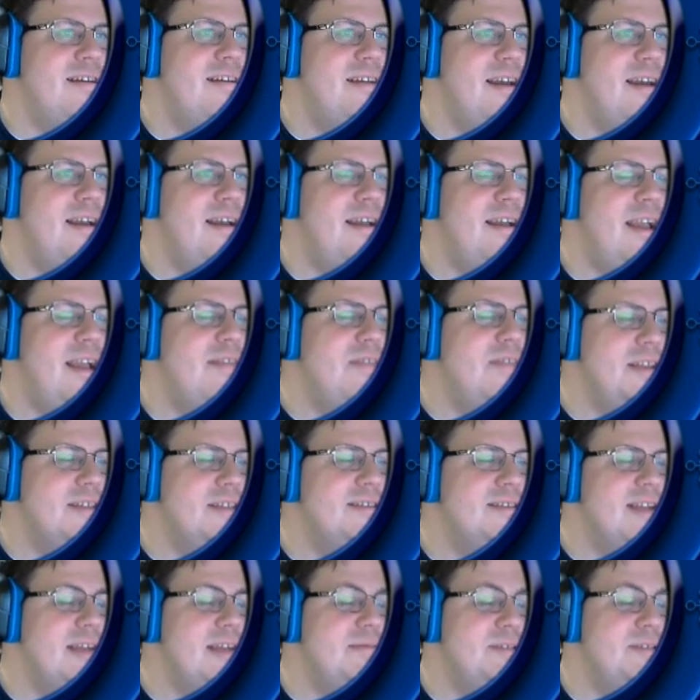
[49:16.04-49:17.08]
Yeah, and this
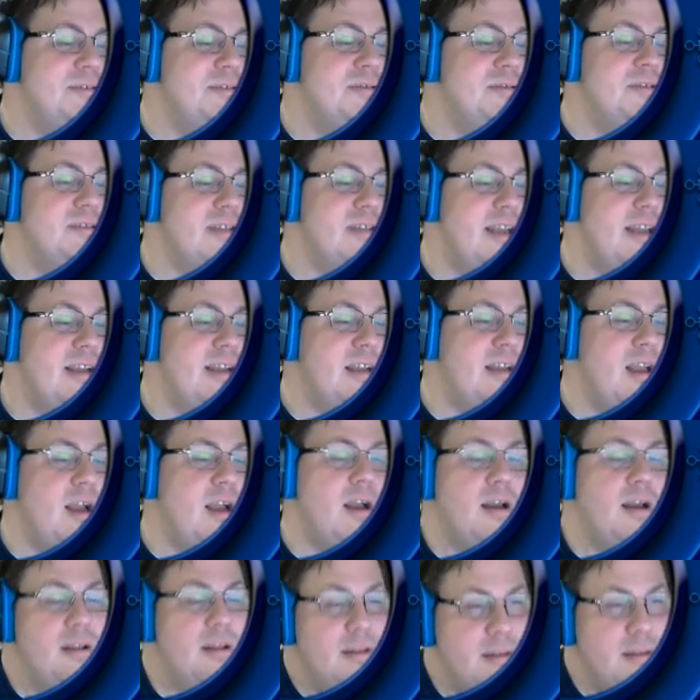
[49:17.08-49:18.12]
time she's just like,
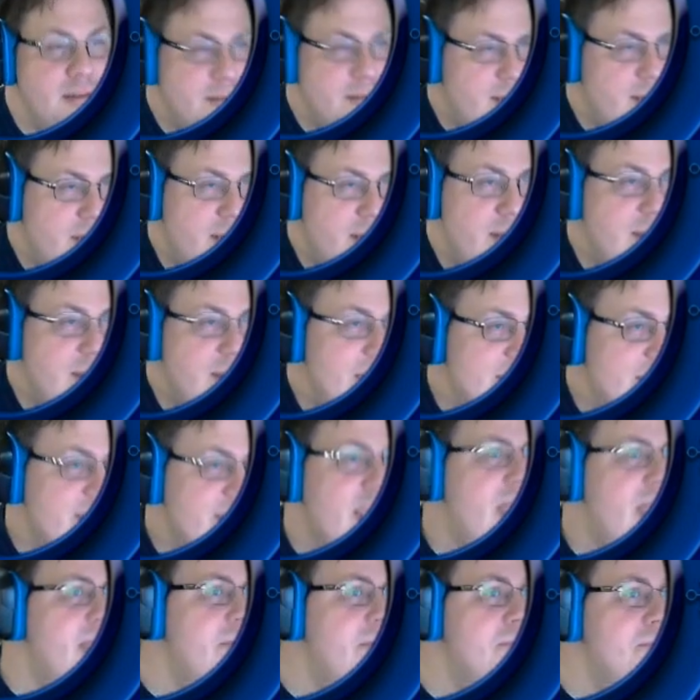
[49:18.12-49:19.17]
it's
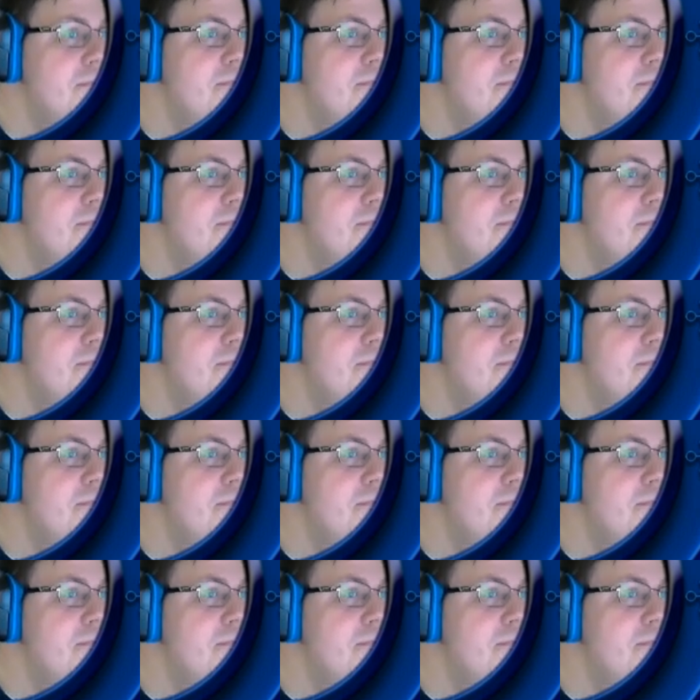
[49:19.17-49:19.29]
time.